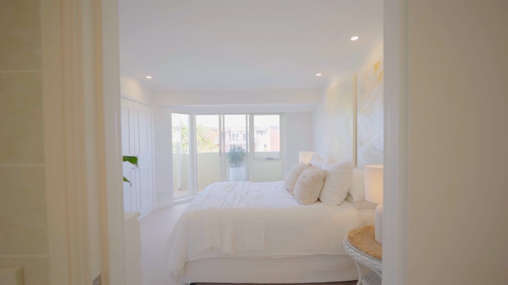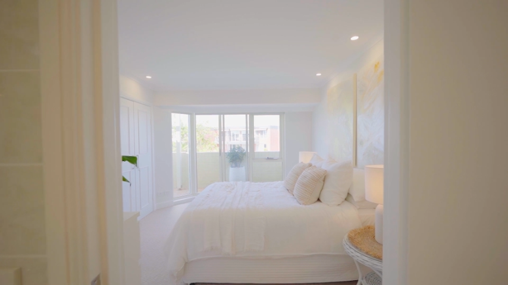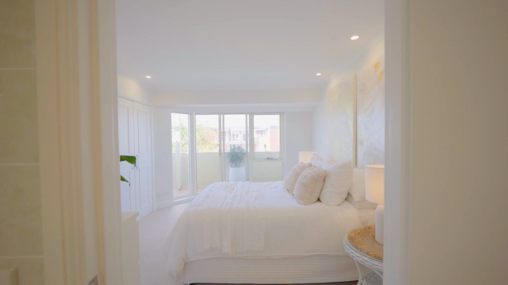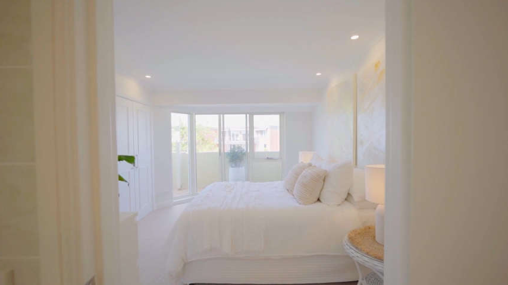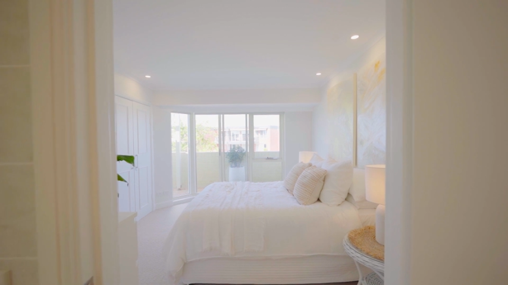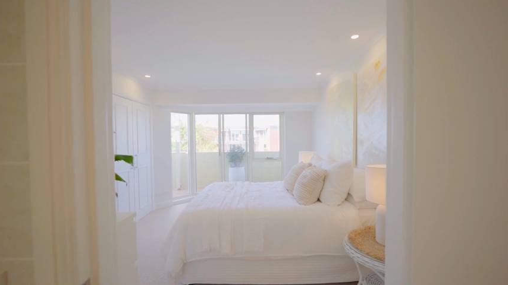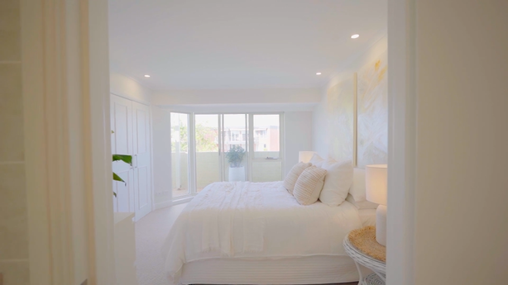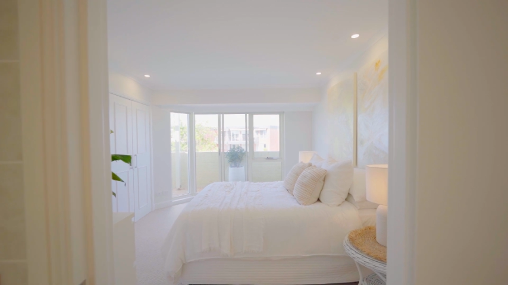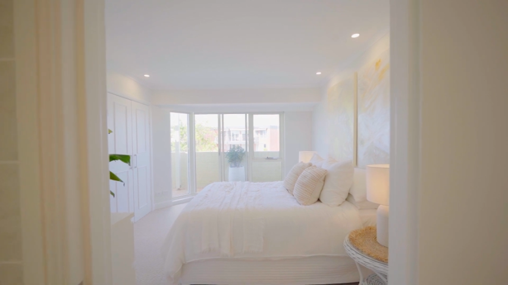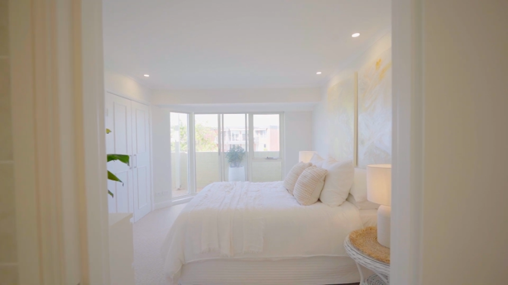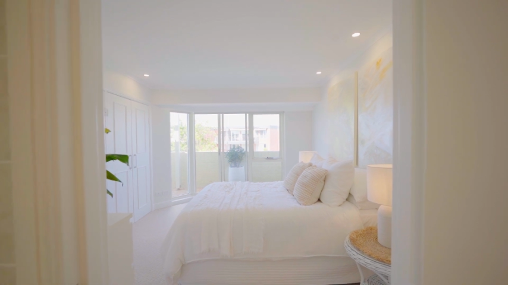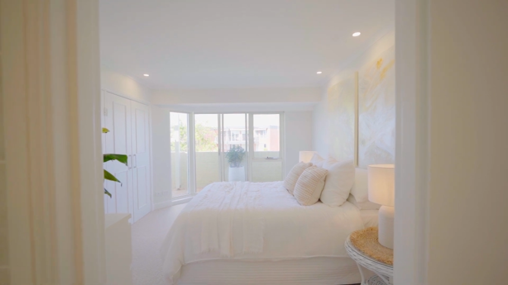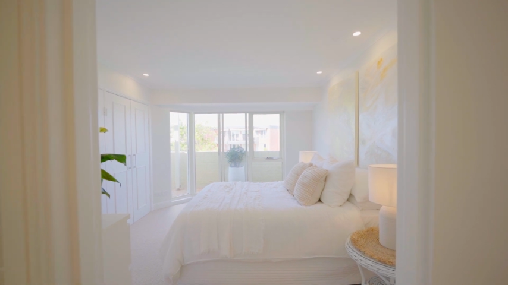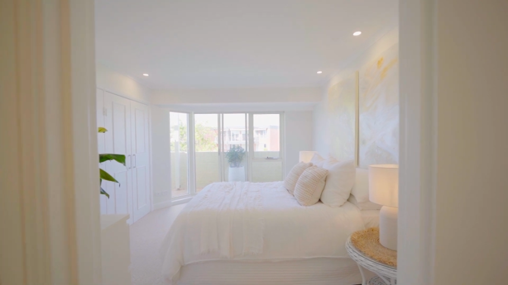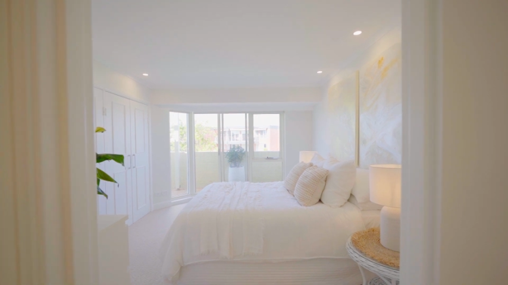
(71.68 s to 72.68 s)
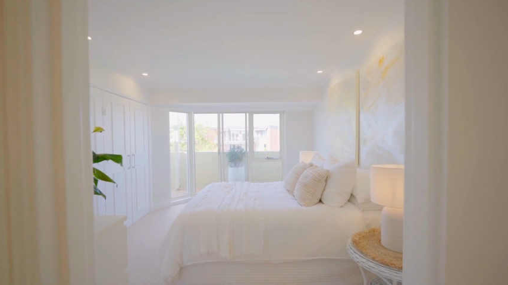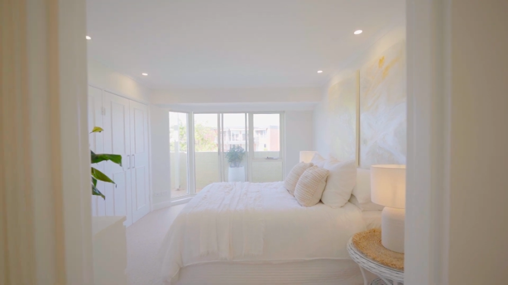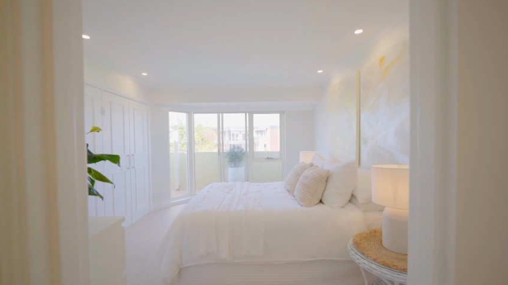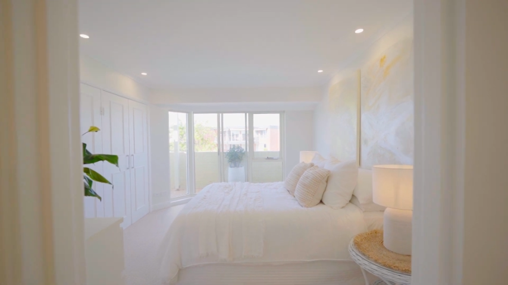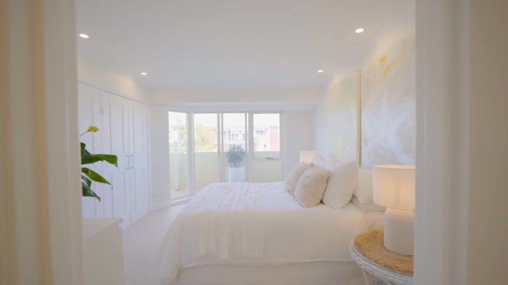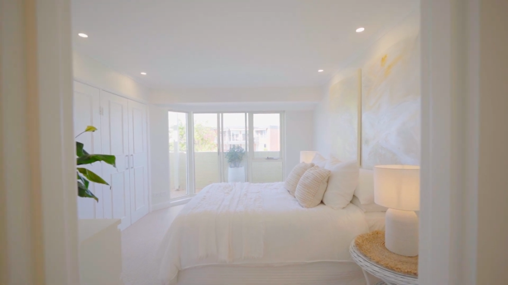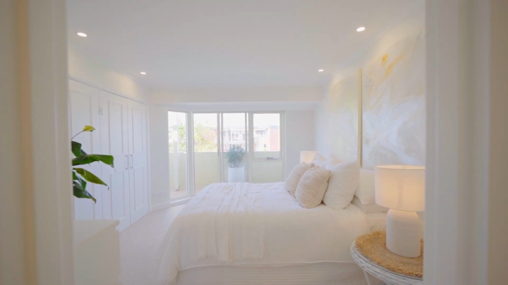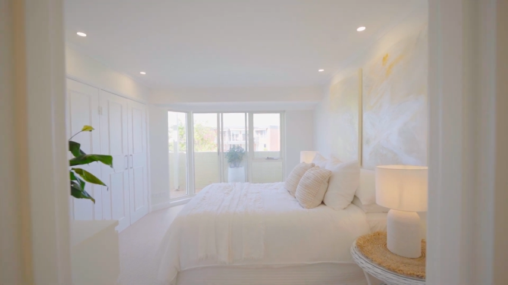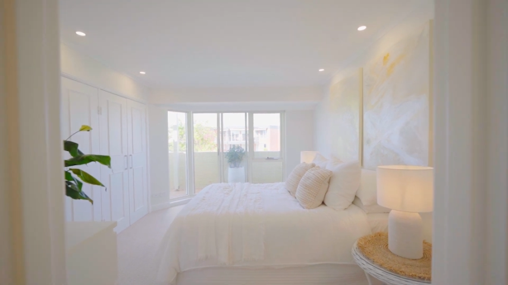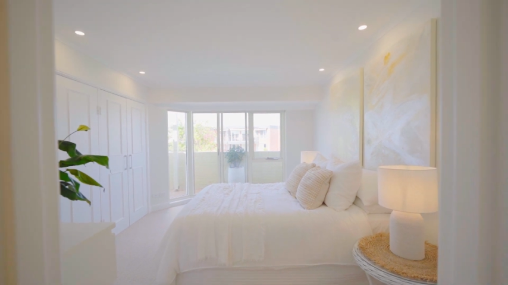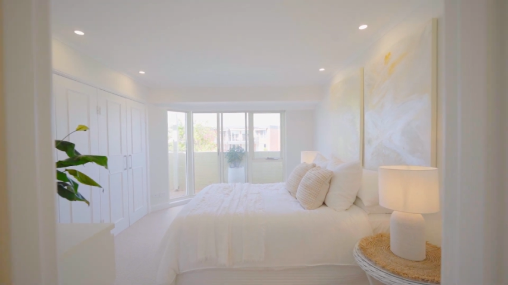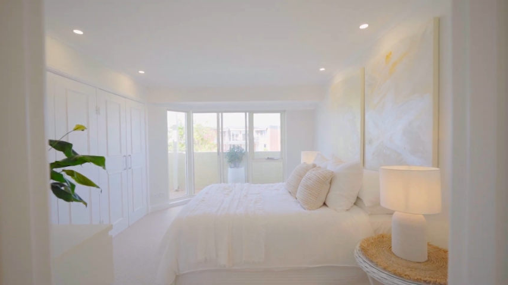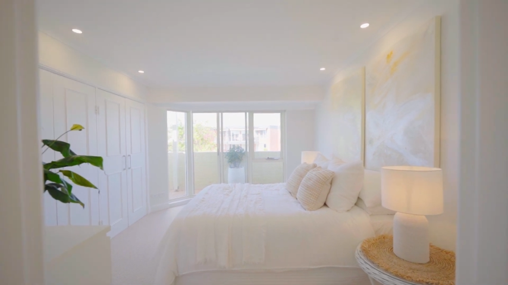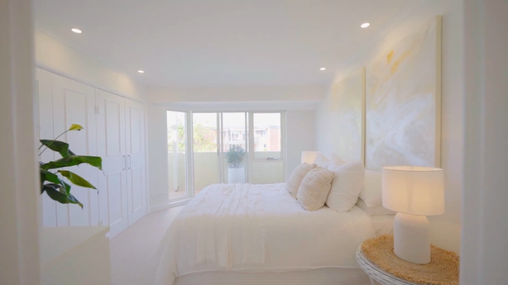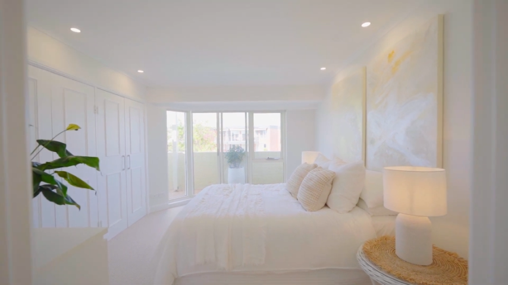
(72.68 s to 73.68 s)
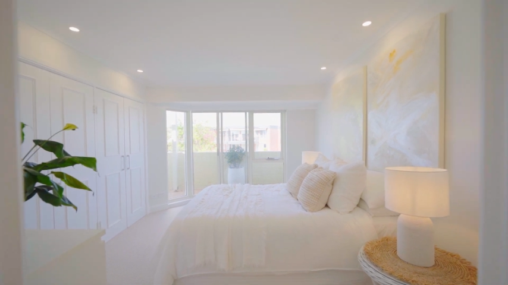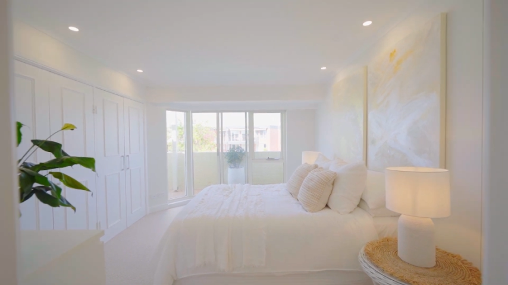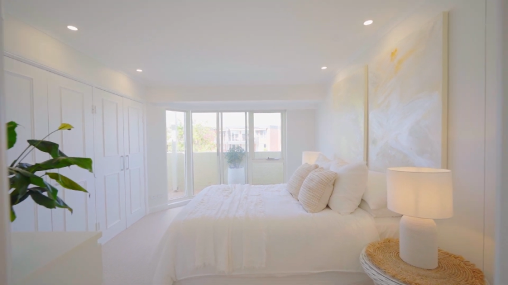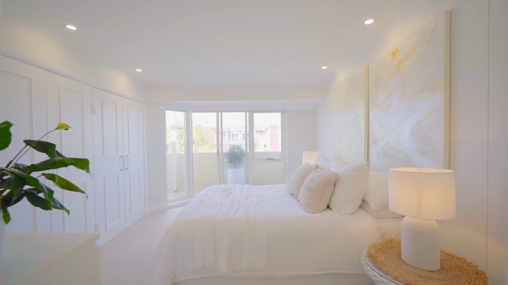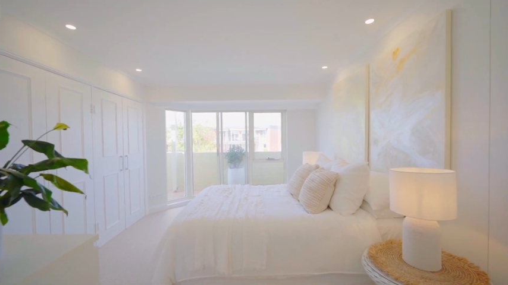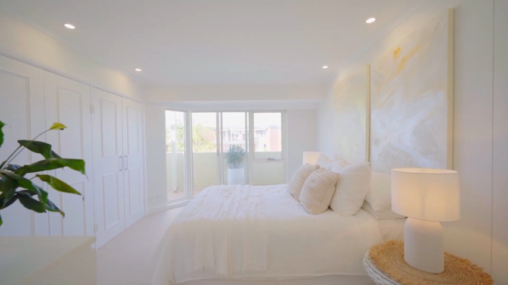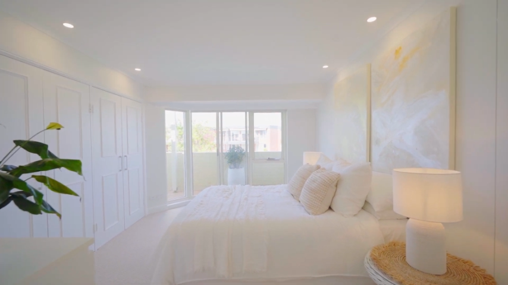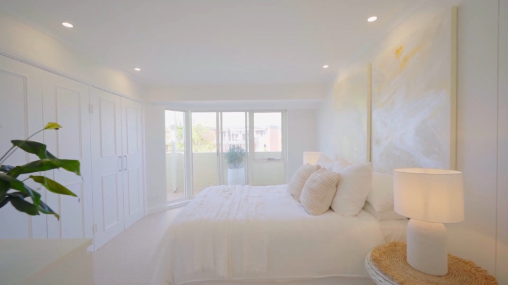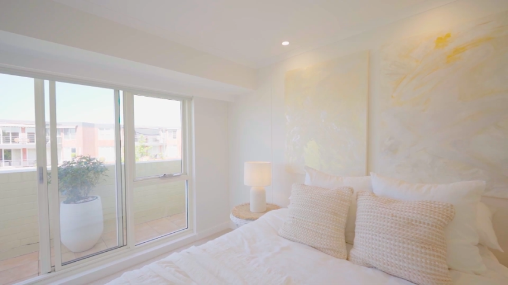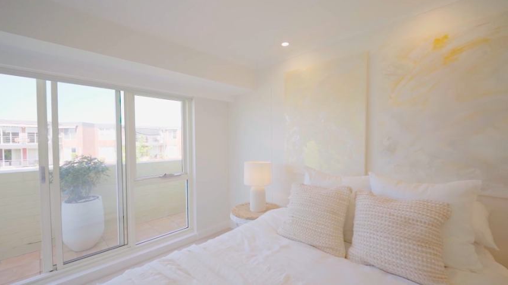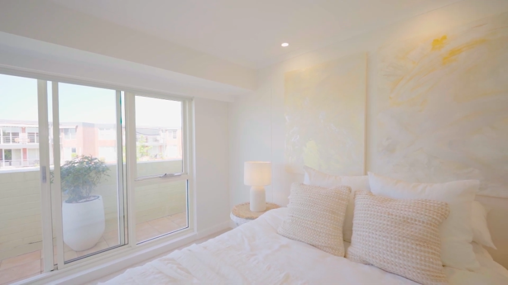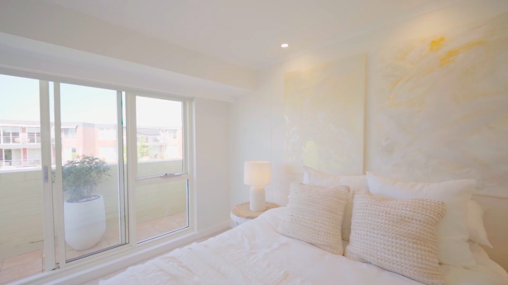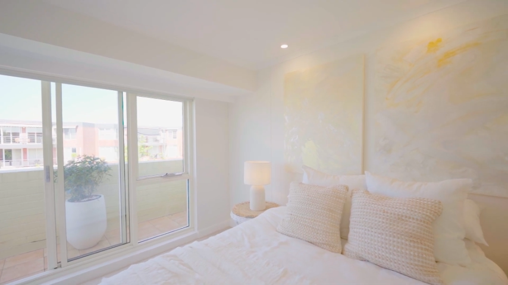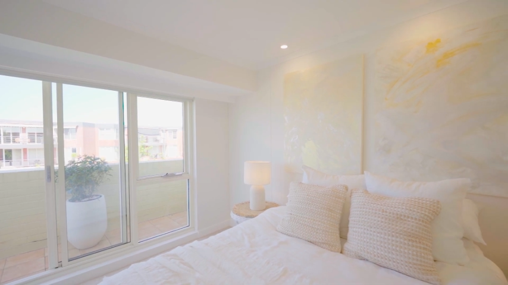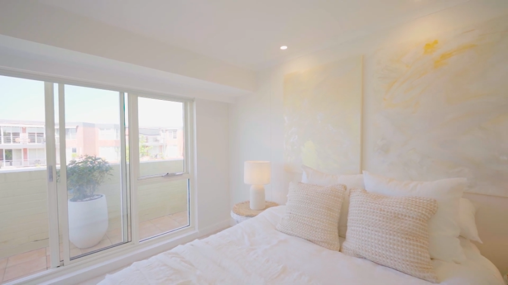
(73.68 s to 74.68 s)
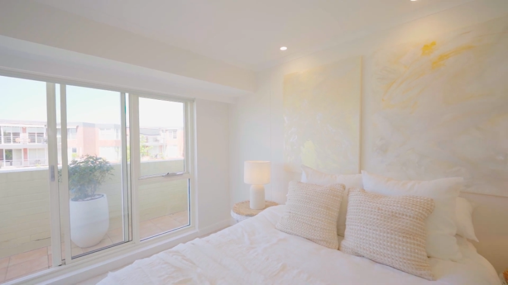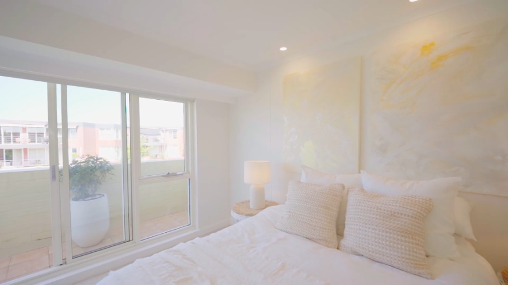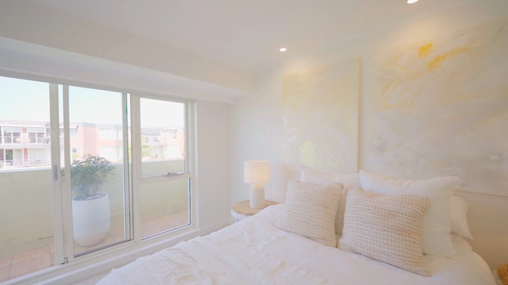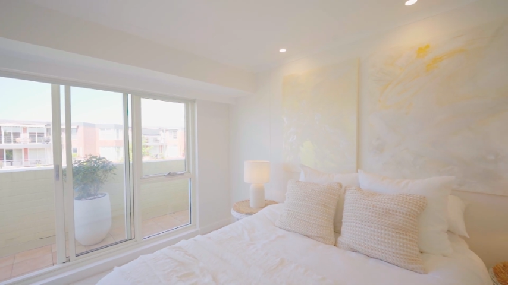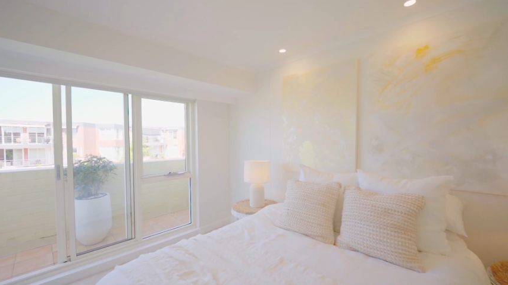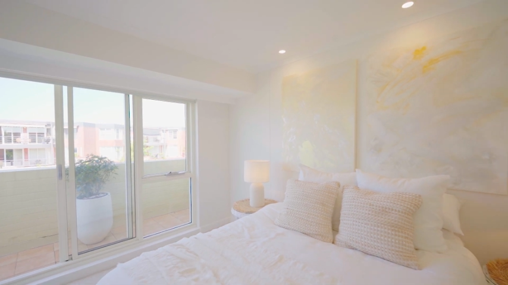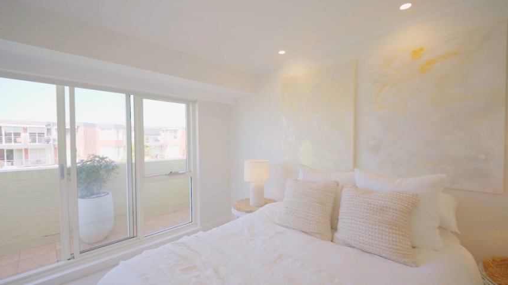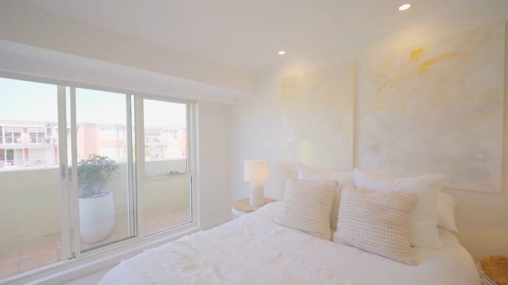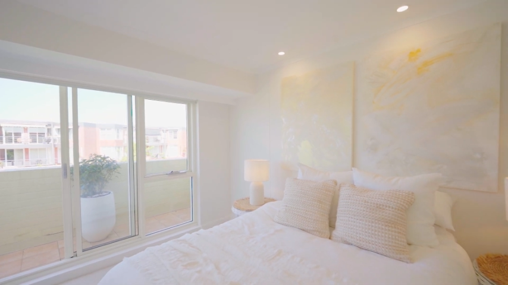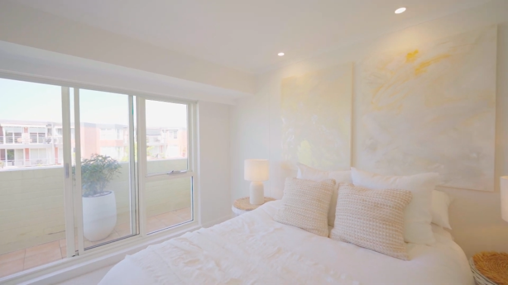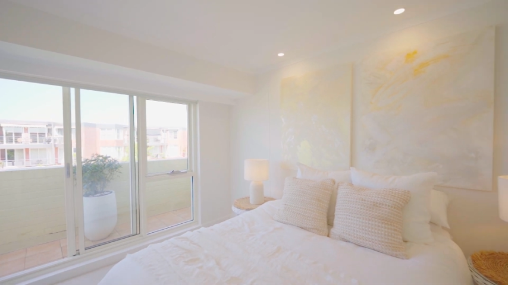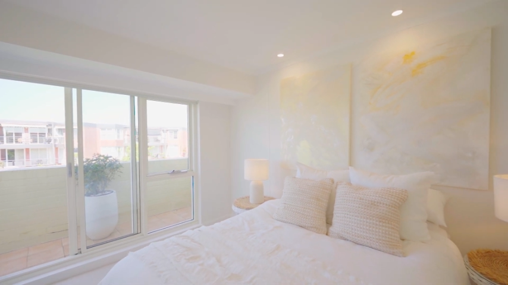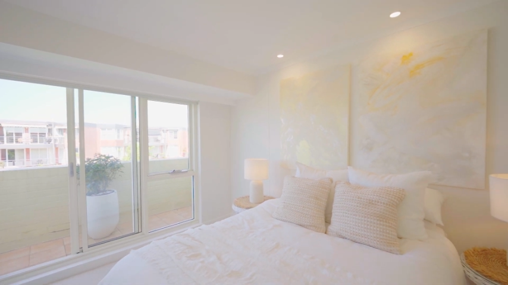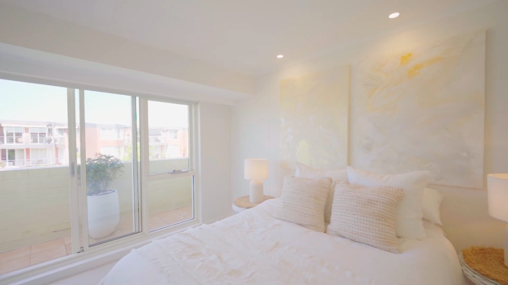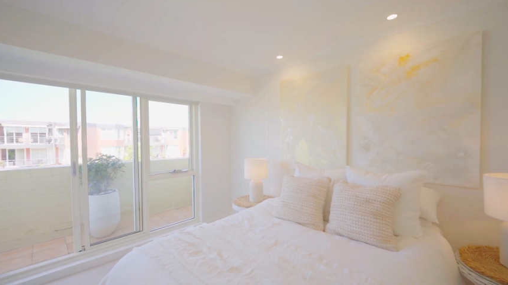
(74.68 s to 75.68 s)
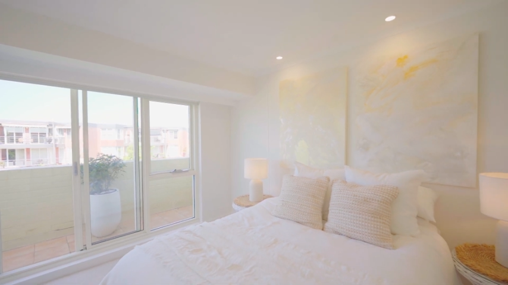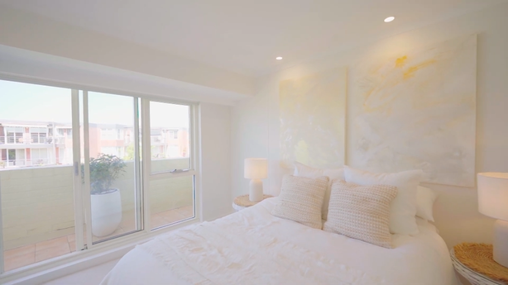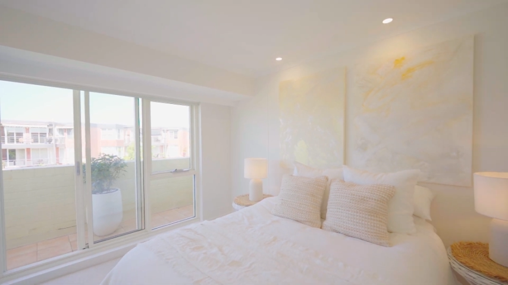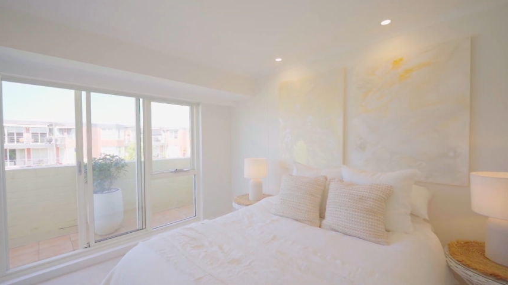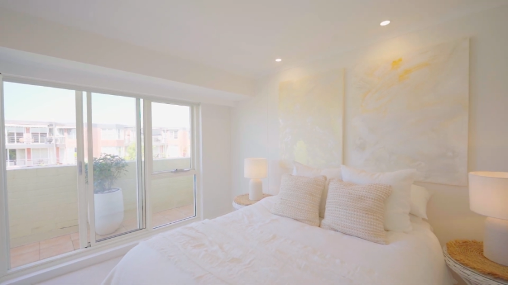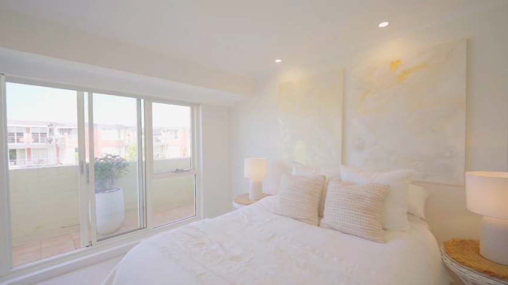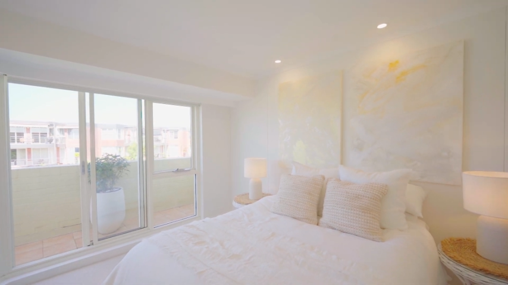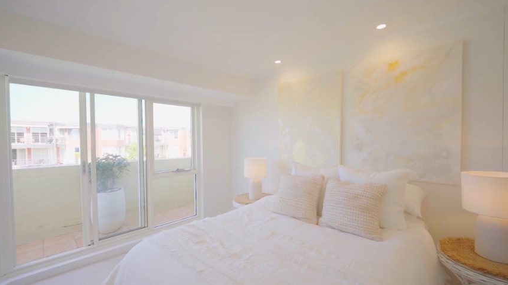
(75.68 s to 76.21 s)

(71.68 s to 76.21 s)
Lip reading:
(no speaker visible)